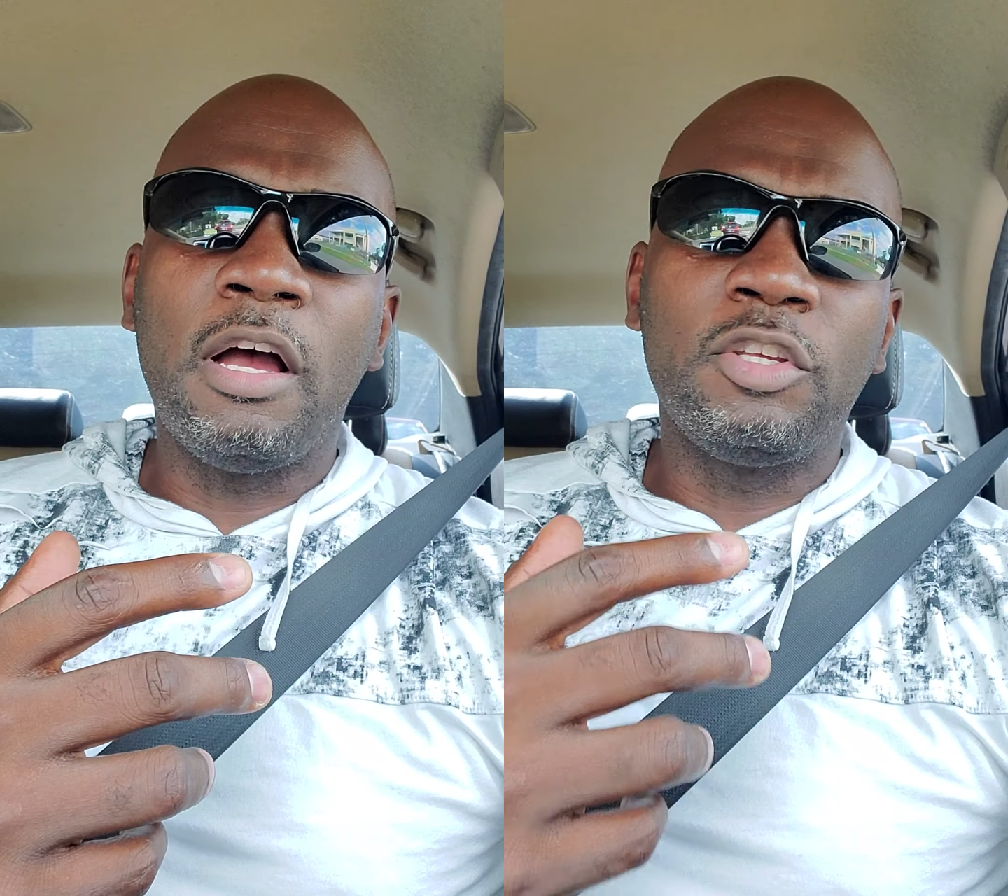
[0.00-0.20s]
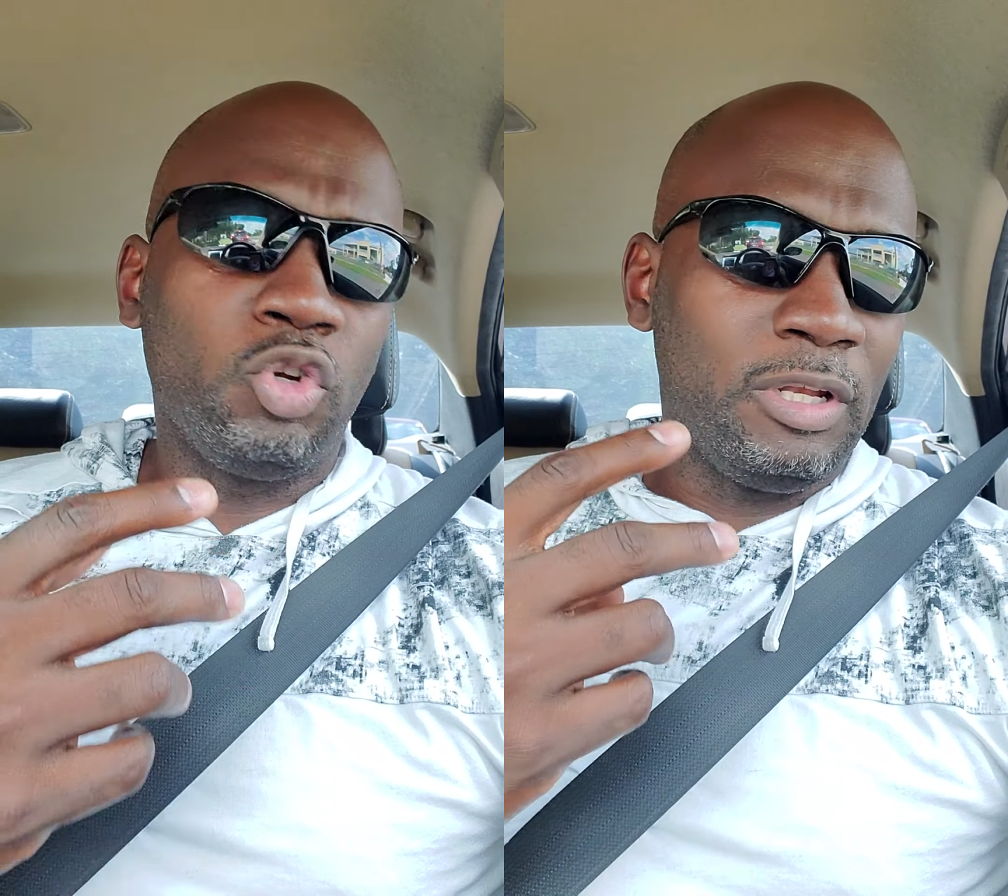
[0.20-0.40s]

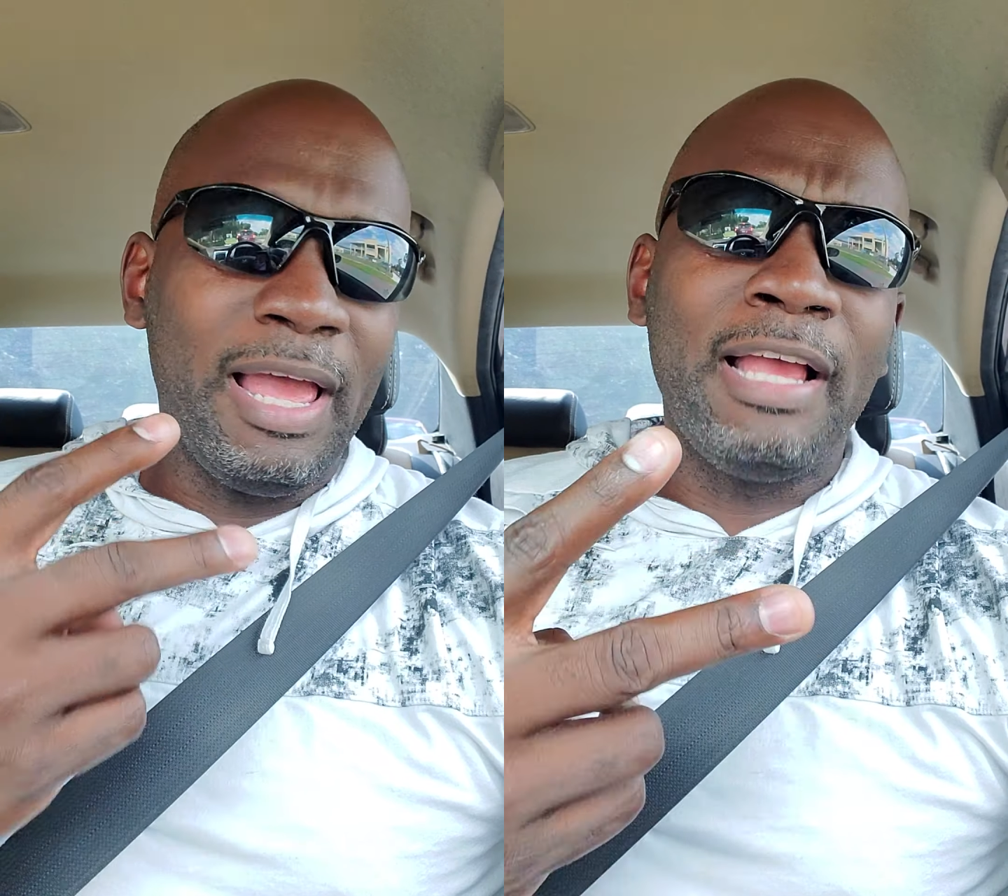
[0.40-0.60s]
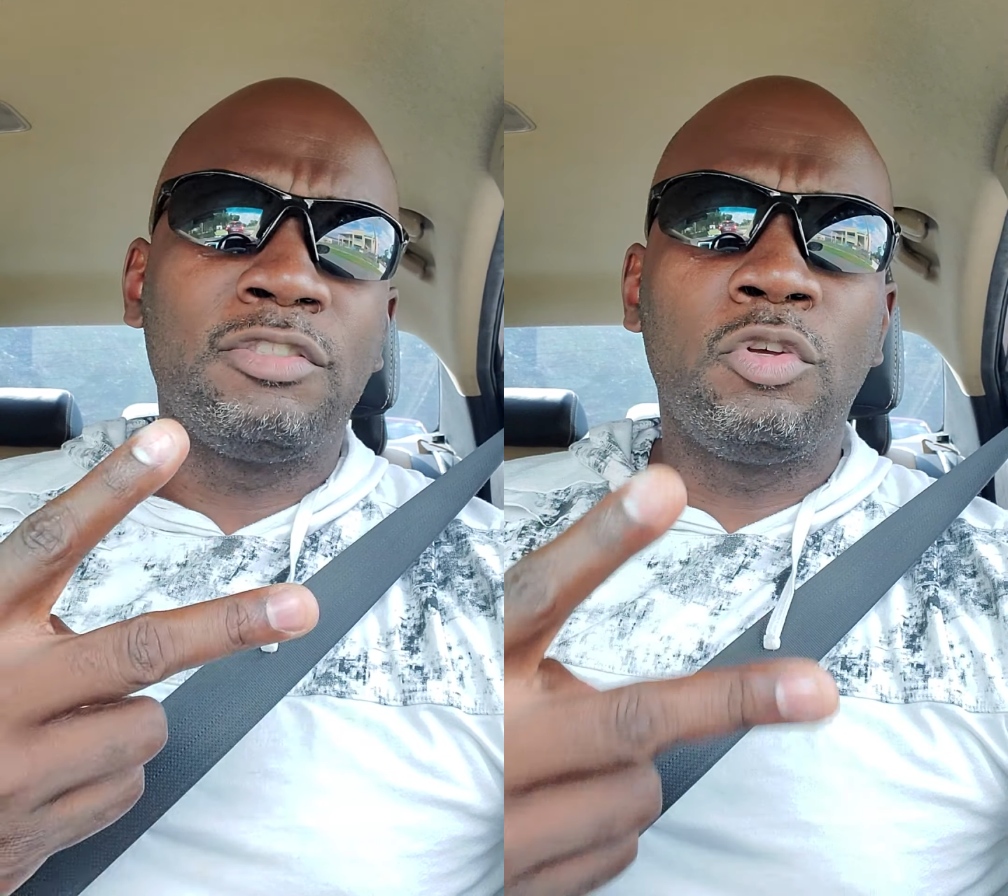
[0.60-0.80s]
your
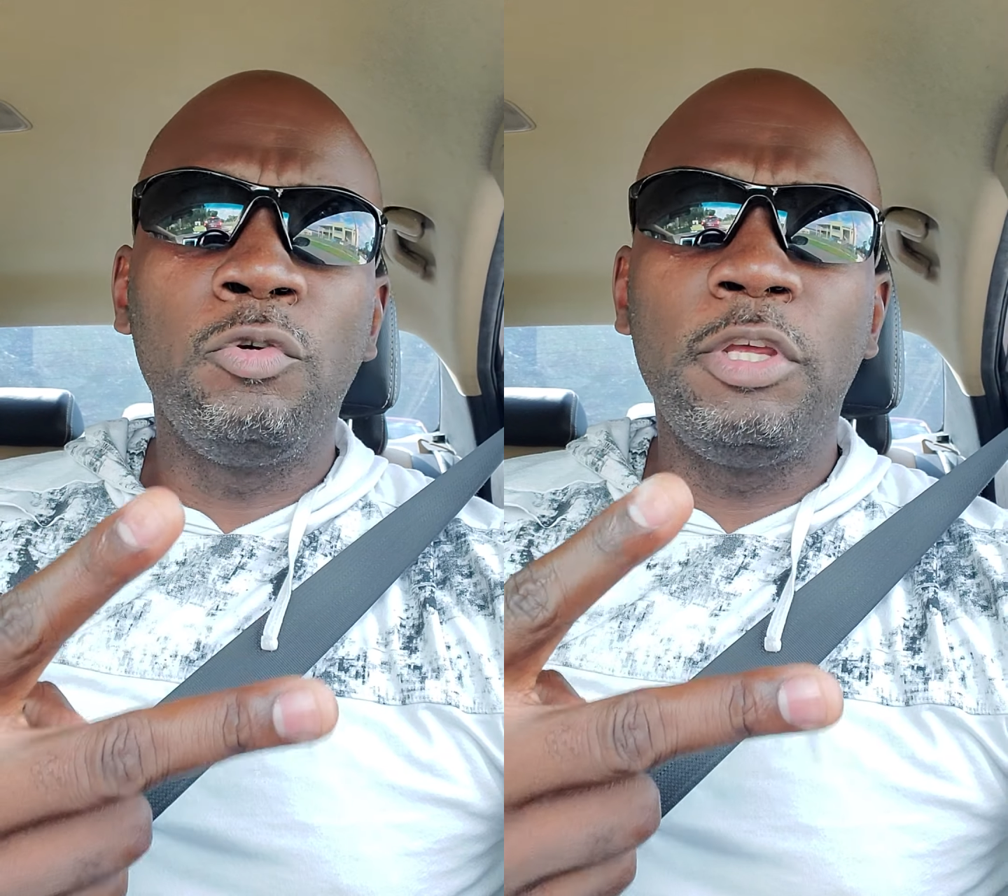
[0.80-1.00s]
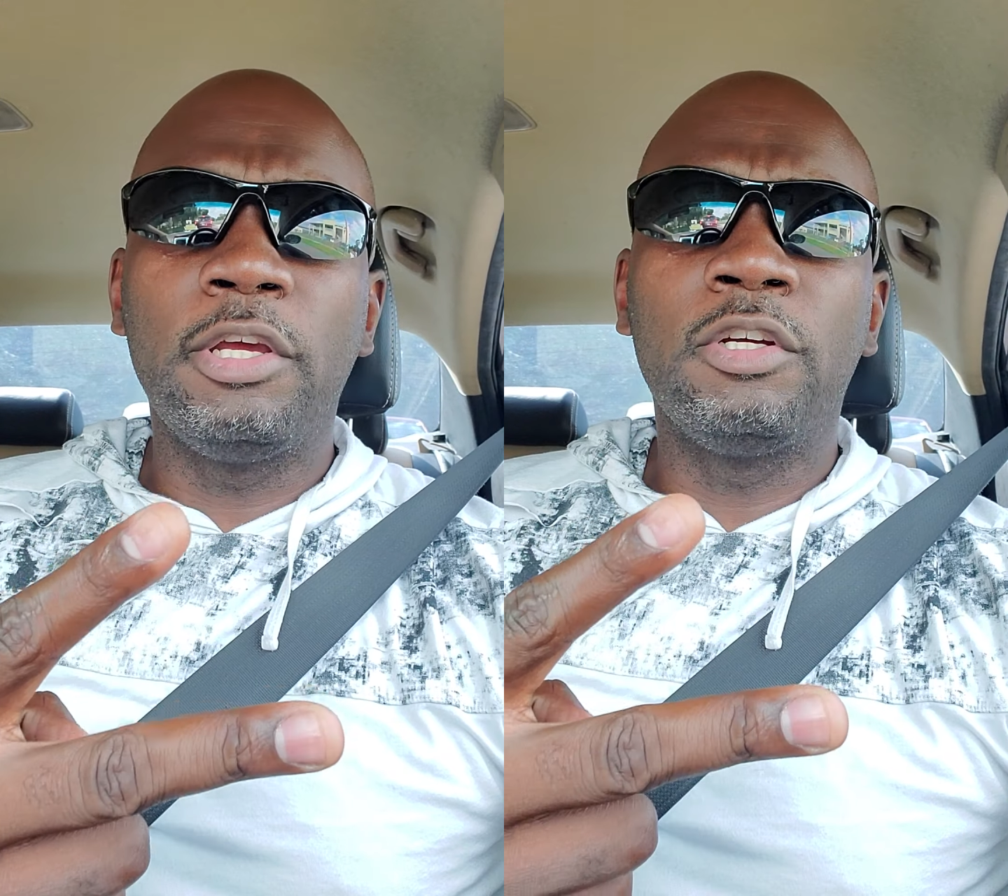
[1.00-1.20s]
last 2
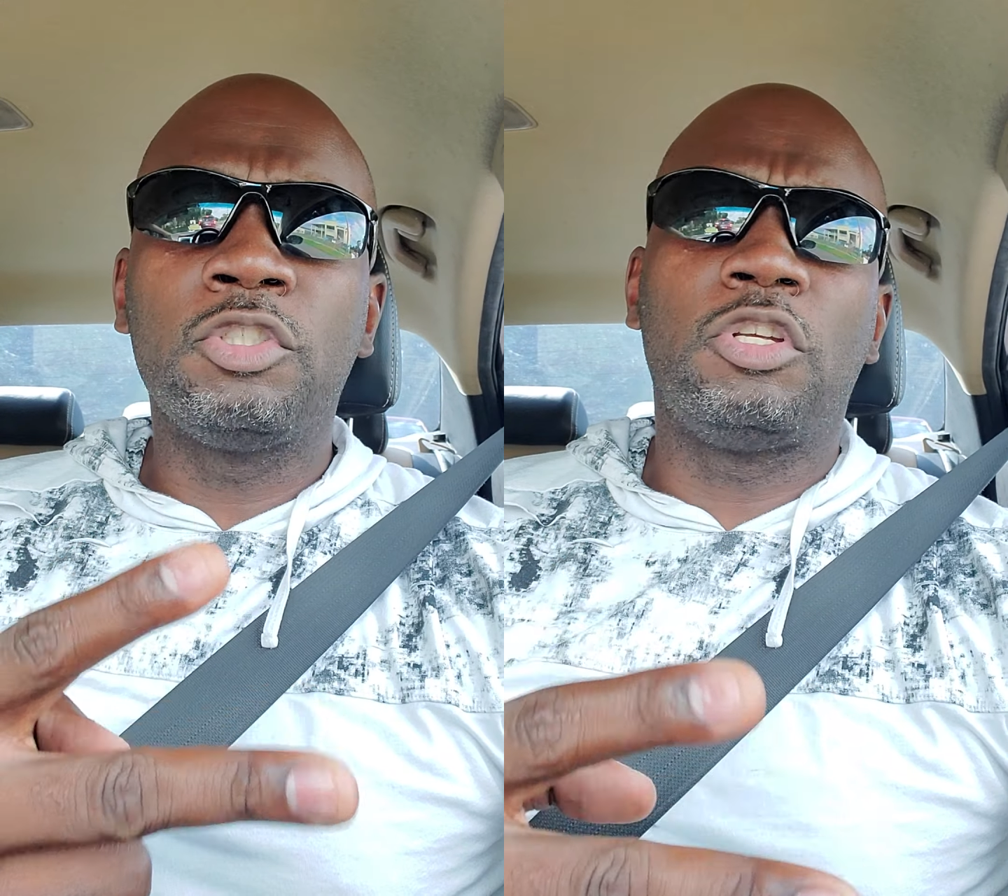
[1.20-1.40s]
years